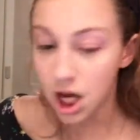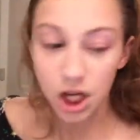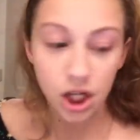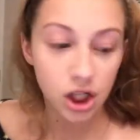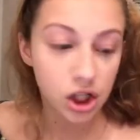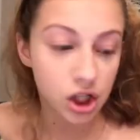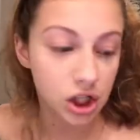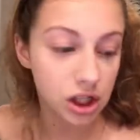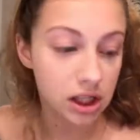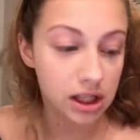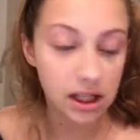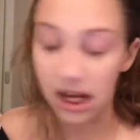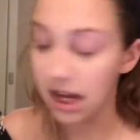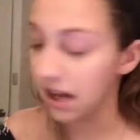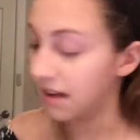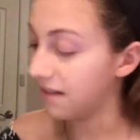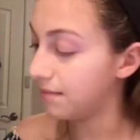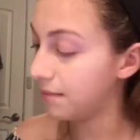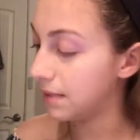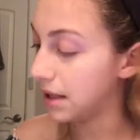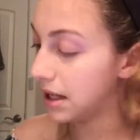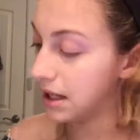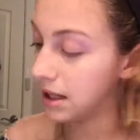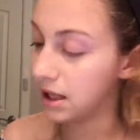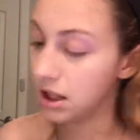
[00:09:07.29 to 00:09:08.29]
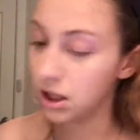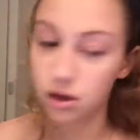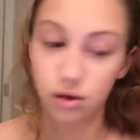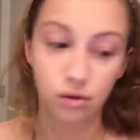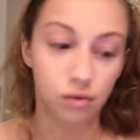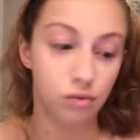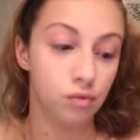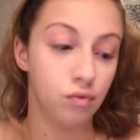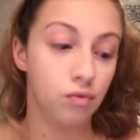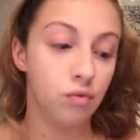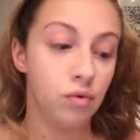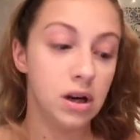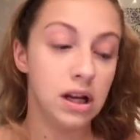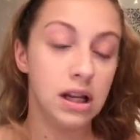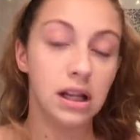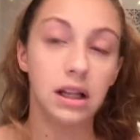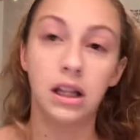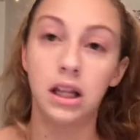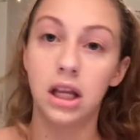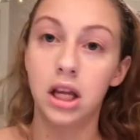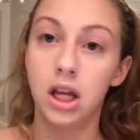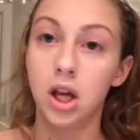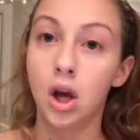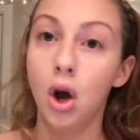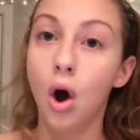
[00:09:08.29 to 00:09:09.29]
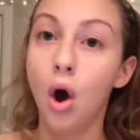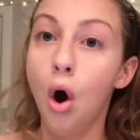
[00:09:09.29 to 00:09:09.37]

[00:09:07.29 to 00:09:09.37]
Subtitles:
she gave me this really